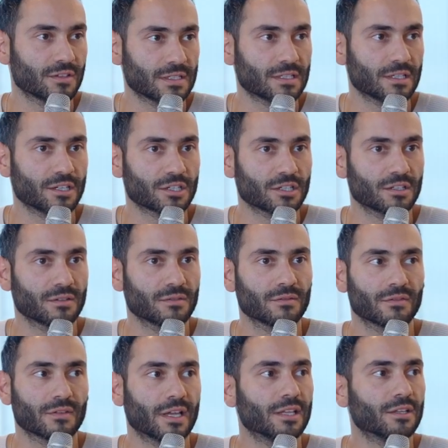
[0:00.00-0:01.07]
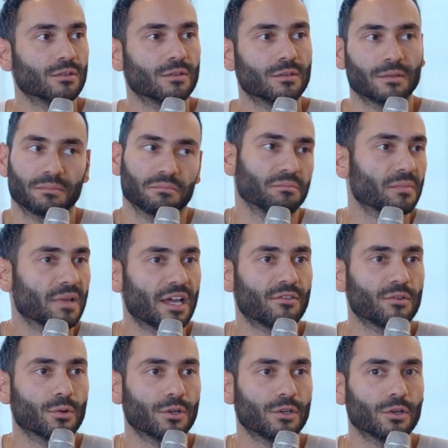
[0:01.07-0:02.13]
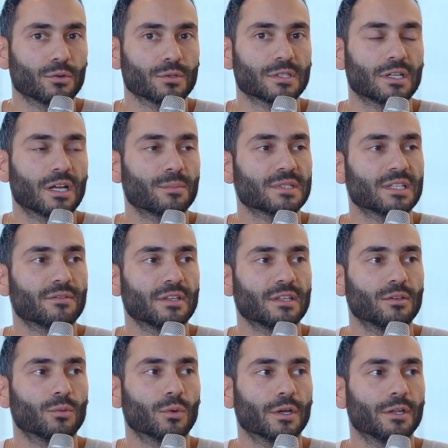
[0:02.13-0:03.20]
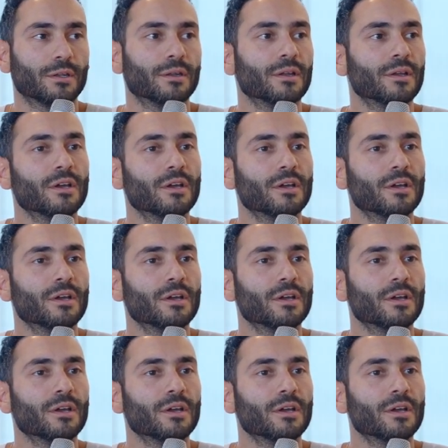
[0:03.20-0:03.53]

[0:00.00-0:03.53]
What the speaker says: this initiative, and everyone knows in Hub 71